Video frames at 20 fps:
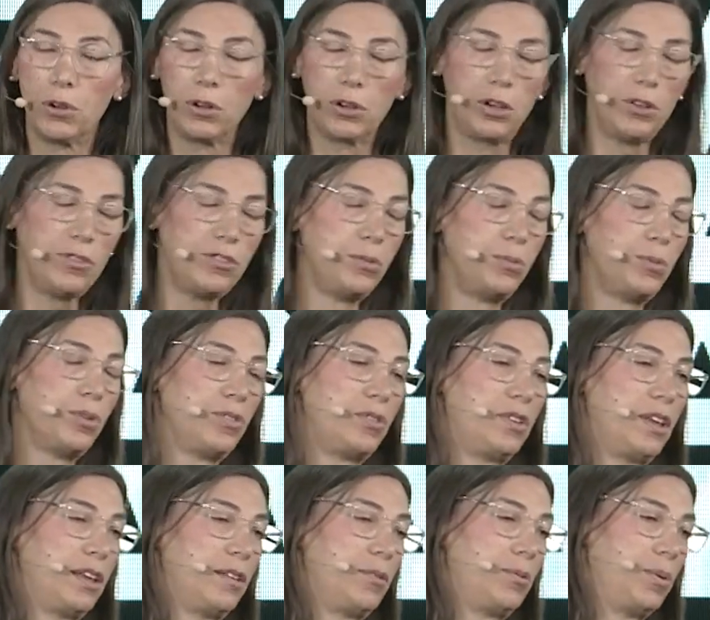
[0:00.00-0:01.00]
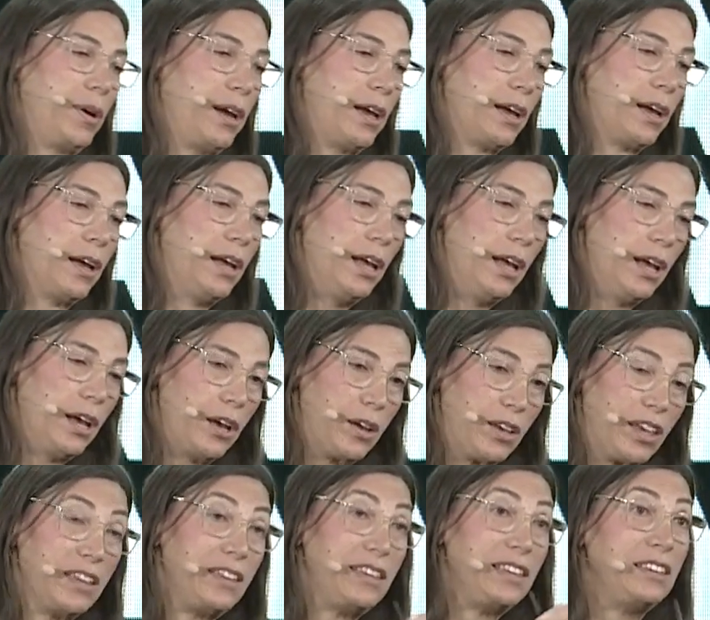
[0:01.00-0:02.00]
customers that were
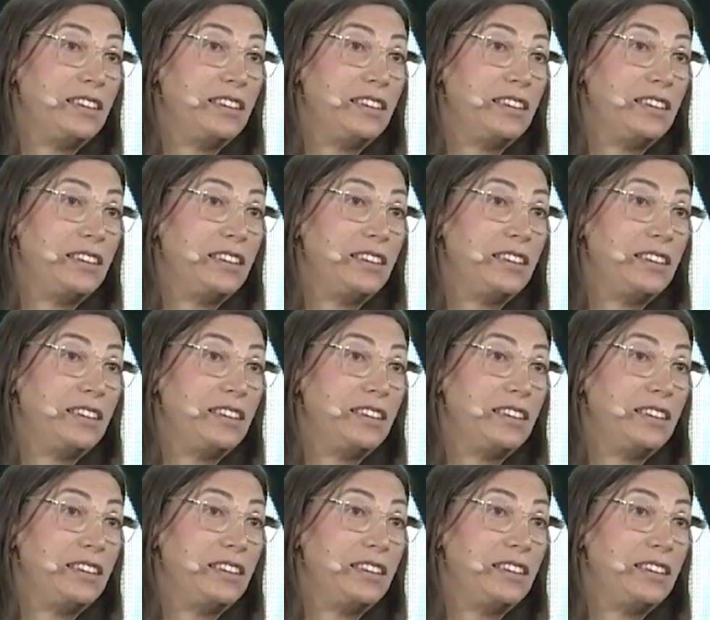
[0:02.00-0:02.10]
getting